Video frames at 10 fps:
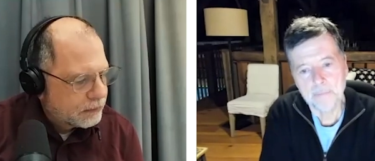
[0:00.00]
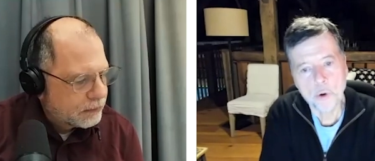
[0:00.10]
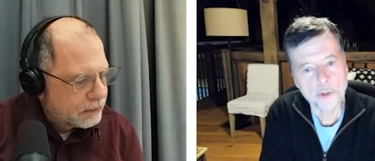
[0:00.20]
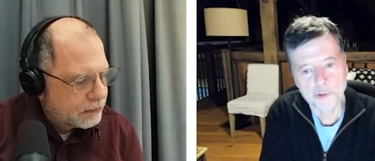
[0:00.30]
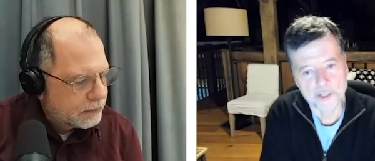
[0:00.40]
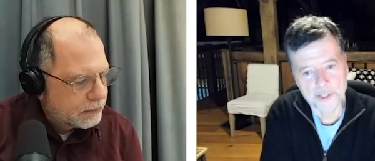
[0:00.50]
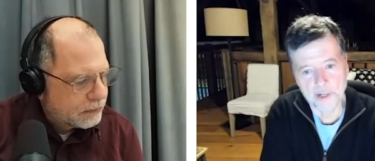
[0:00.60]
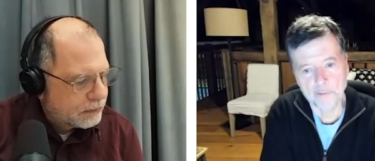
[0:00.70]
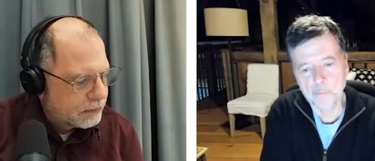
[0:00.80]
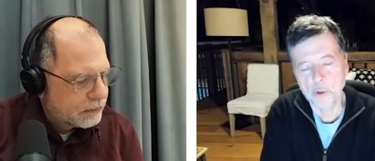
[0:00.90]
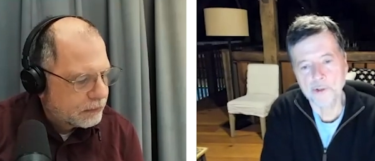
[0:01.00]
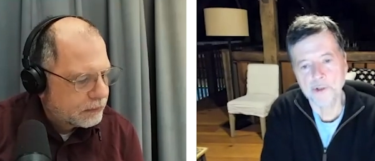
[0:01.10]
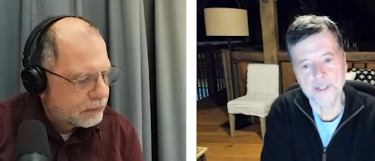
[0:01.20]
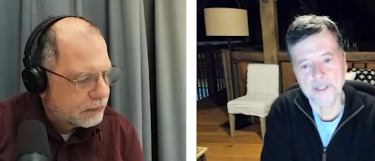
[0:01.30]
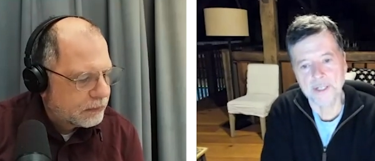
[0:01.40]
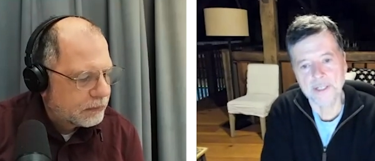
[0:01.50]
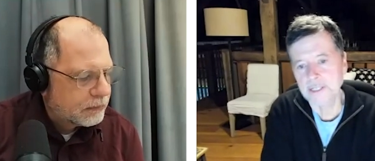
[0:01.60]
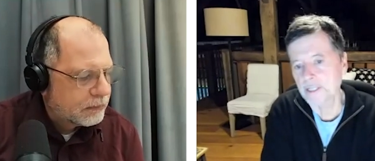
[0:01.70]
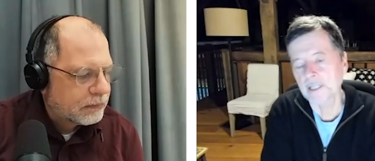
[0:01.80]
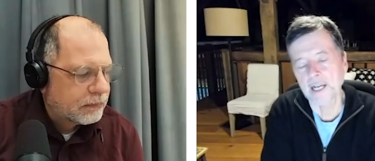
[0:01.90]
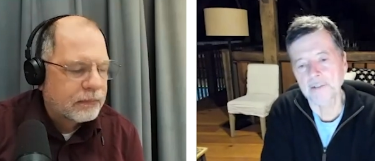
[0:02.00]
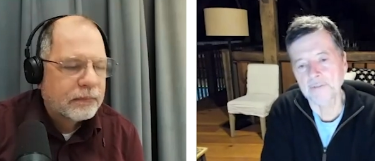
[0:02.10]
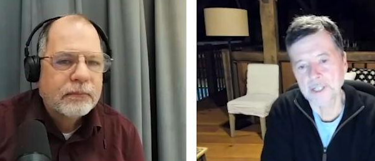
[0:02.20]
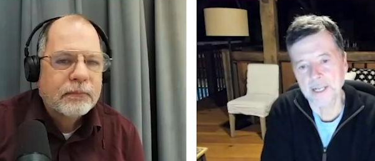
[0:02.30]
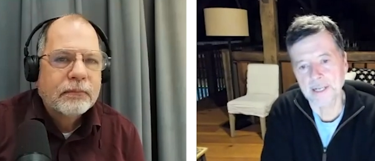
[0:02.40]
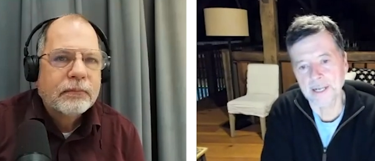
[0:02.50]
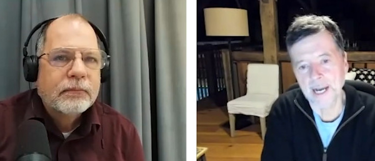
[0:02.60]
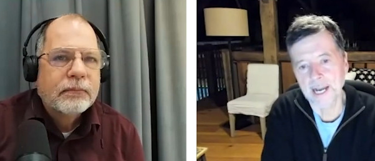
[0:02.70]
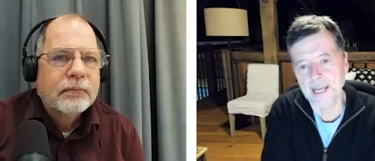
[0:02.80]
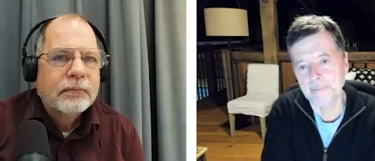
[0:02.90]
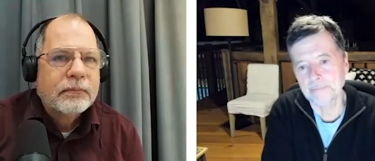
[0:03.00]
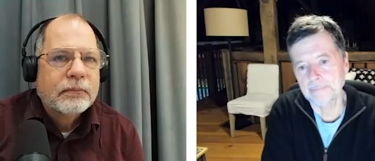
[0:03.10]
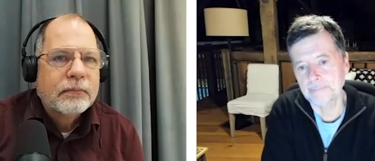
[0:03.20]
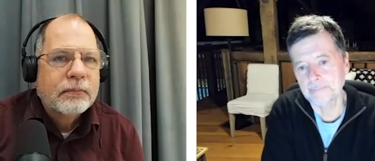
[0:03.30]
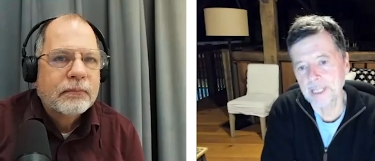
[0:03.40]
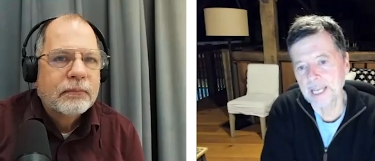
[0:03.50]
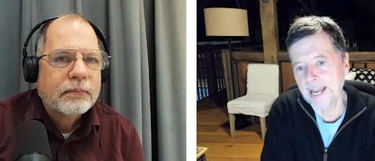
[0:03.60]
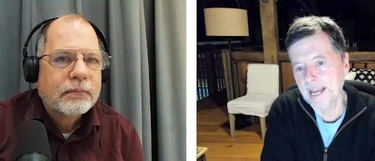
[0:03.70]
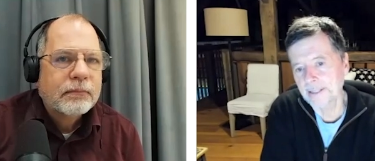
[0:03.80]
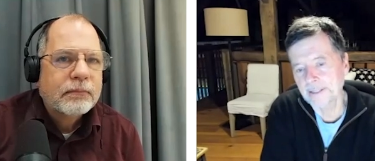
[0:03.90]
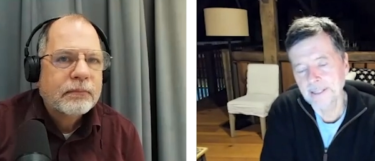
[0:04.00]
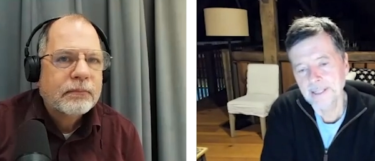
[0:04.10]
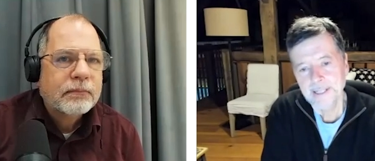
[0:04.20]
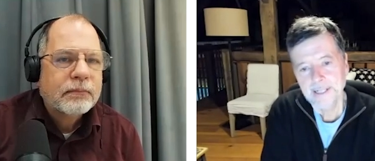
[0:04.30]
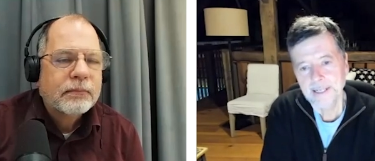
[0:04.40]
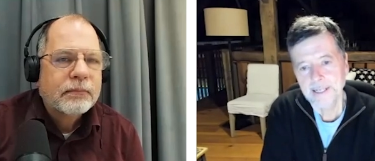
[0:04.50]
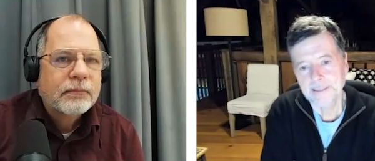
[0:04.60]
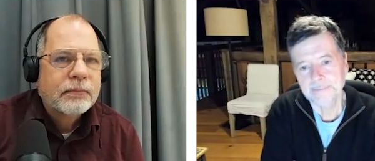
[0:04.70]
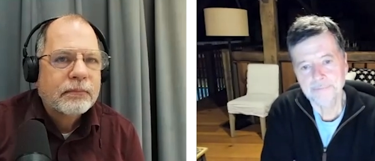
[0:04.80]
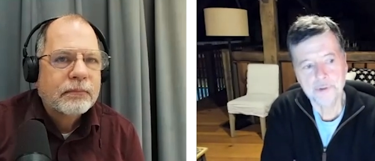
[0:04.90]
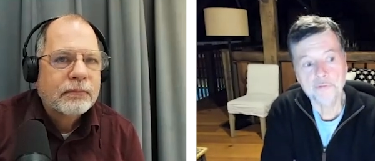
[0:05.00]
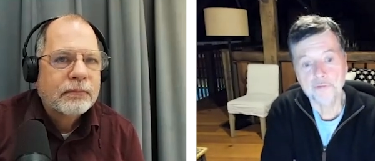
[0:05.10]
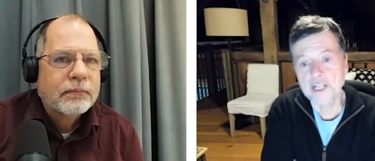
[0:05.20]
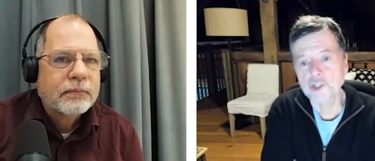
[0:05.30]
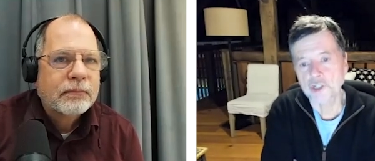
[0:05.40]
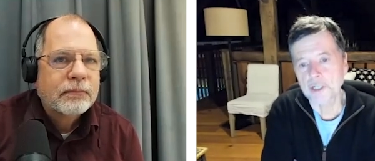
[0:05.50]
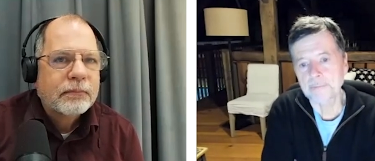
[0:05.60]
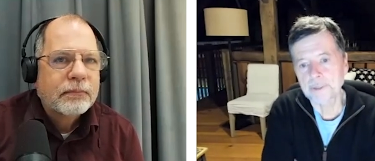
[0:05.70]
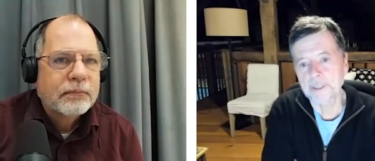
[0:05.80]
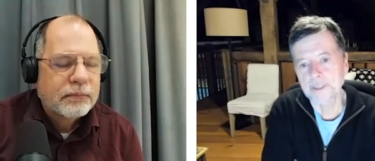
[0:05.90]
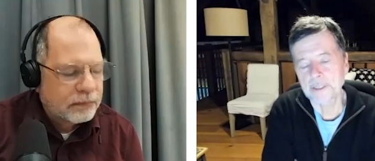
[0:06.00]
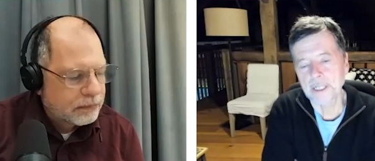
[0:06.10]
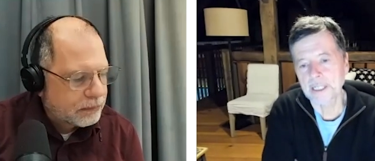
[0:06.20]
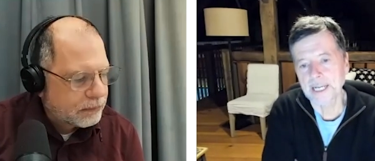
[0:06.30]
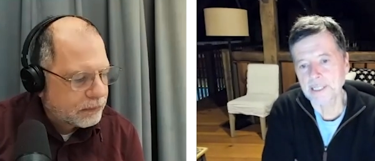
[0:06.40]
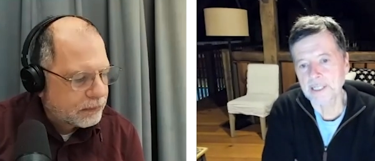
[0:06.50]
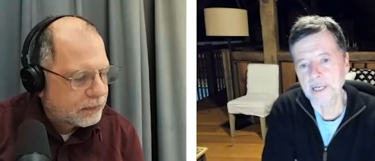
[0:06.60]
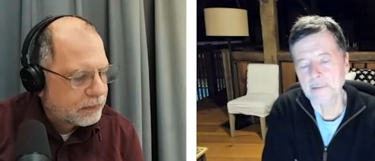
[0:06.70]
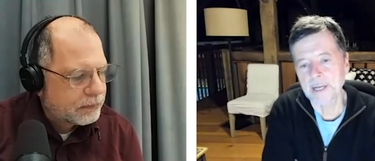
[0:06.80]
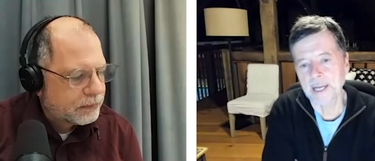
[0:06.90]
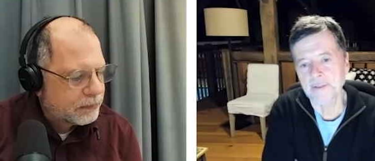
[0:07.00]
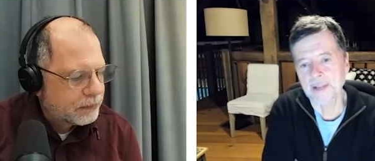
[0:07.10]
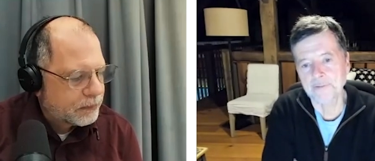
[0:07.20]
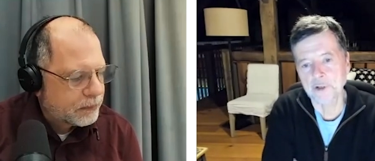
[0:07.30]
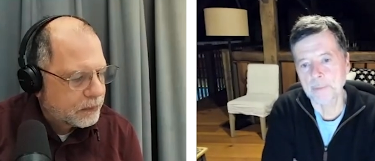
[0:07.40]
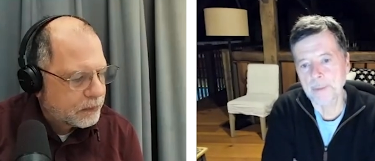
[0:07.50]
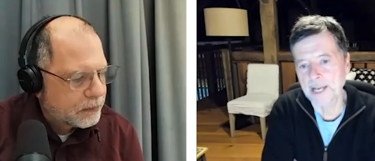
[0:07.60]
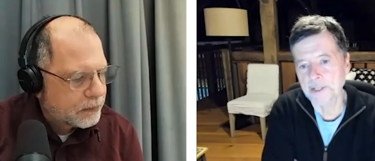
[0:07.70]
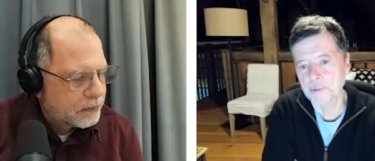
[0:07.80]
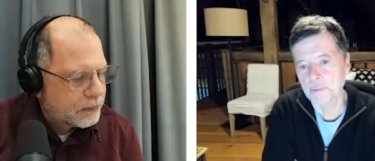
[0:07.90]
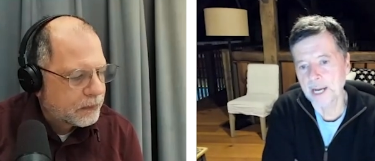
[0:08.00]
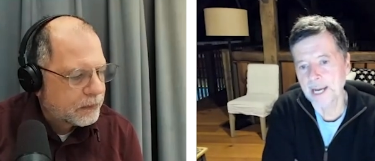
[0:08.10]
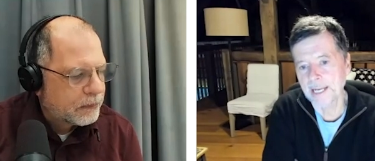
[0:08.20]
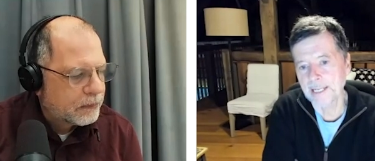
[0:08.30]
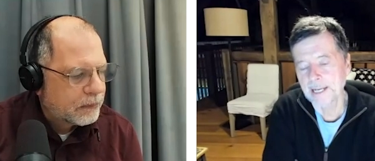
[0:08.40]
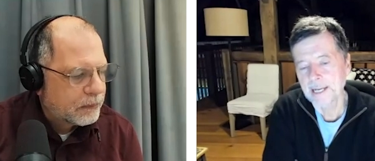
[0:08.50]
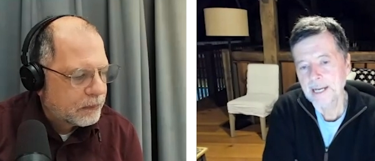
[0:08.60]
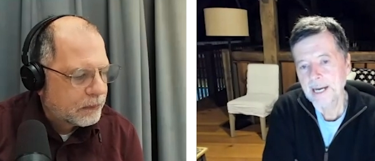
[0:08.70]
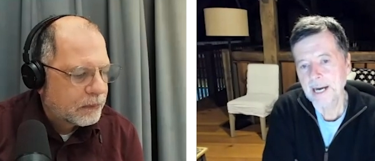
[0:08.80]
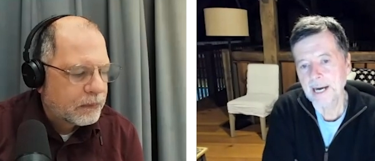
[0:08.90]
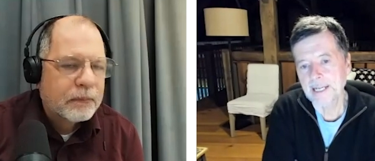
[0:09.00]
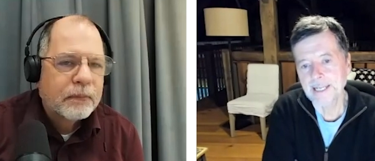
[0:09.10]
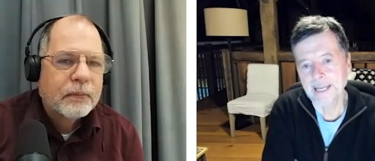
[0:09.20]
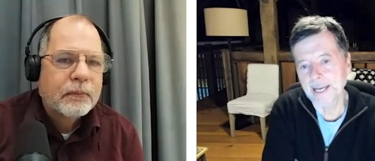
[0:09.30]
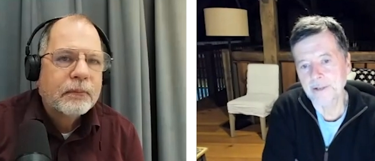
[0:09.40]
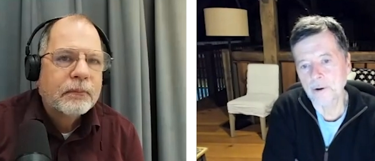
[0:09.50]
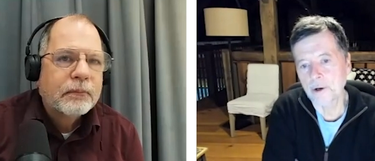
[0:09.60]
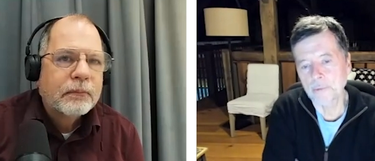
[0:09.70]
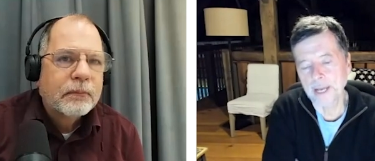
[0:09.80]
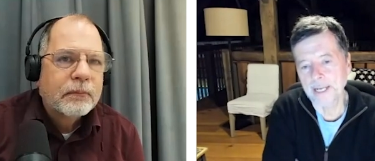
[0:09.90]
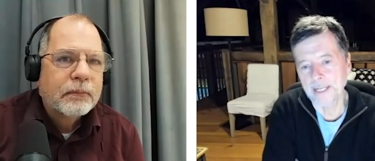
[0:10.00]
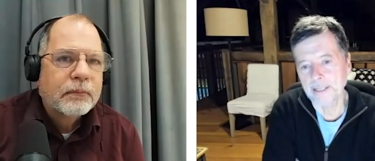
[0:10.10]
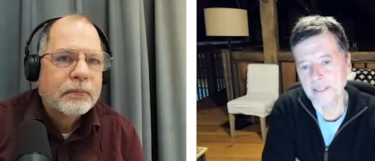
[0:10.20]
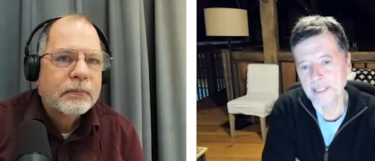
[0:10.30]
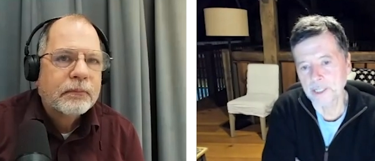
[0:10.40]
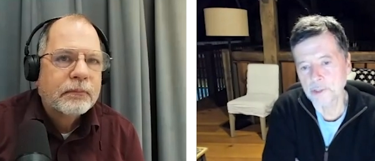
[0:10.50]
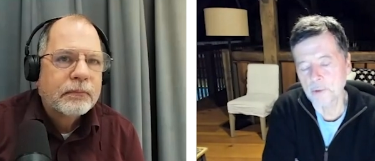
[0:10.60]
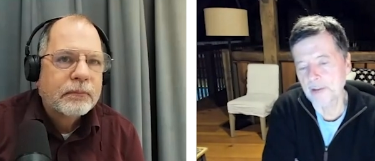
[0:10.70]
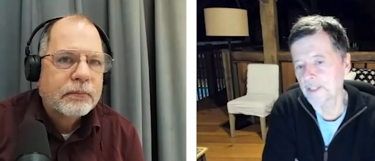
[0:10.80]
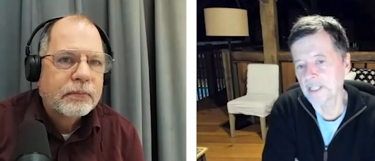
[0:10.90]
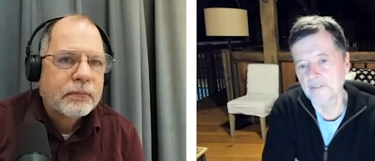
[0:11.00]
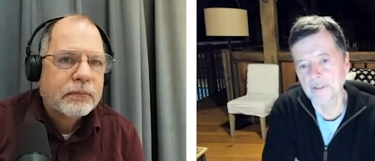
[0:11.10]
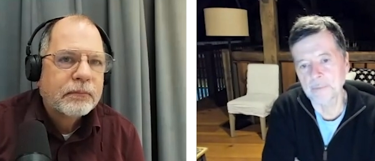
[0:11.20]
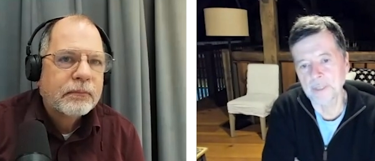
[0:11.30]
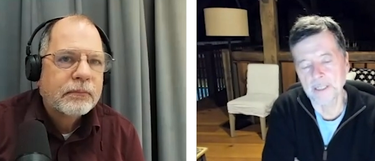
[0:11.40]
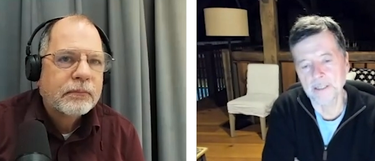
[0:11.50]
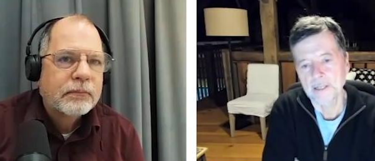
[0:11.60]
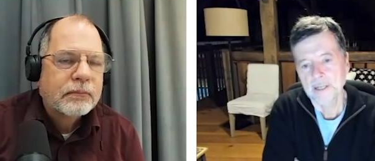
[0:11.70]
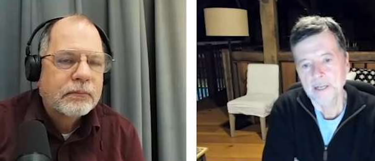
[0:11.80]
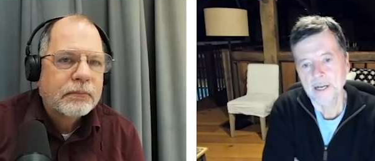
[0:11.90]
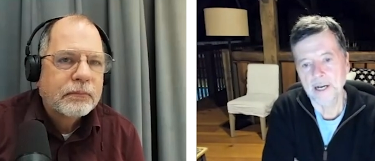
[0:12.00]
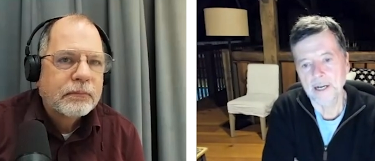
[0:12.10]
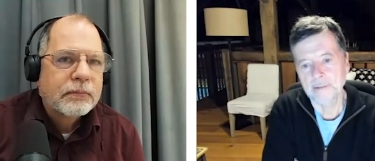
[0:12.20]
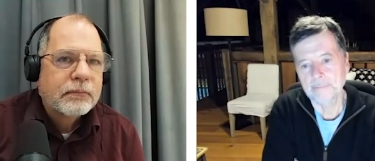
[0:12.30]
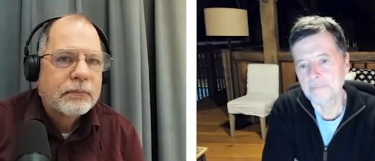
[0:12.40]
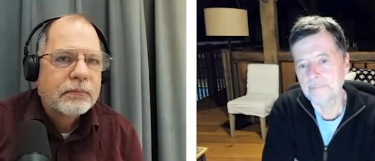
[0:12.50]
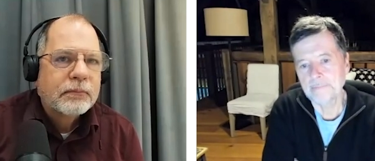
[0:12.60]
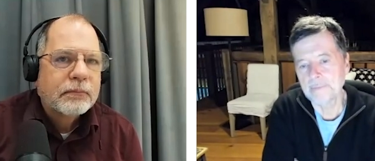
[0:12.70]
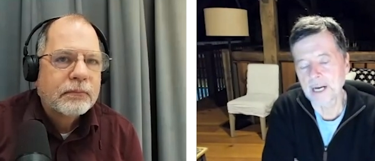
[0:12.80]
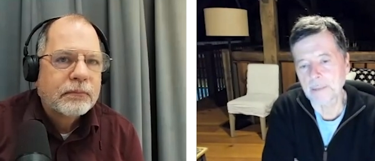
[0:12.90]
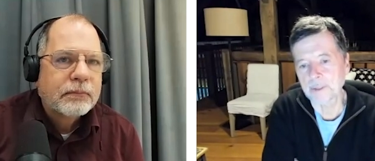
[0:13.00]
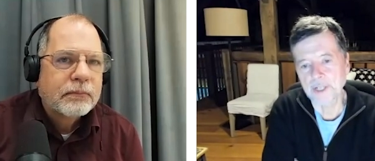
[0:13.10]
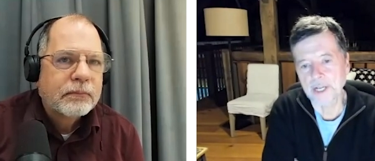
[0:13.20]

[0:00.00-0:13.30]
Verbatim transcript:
Speaker 1: portraits, self-portraits and still lifes. And I began through friendship to collect some. And after he passed away, he and his wife had given me a couple